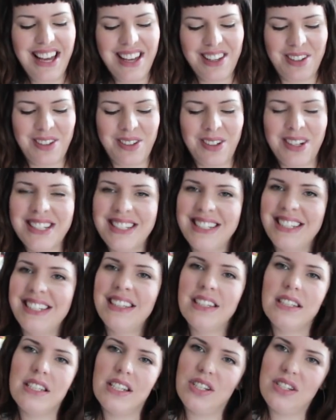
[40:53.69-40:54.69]
You're not seeing
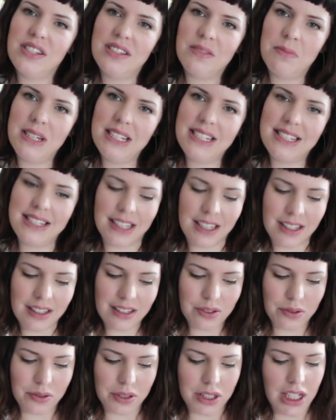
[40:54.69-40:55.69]
the dishes in my
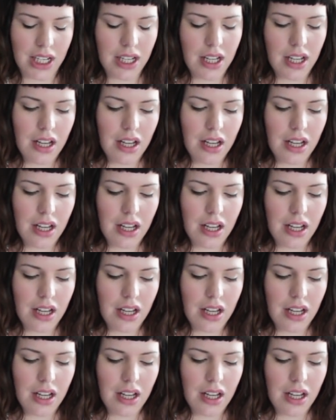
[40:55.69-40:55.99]
sink or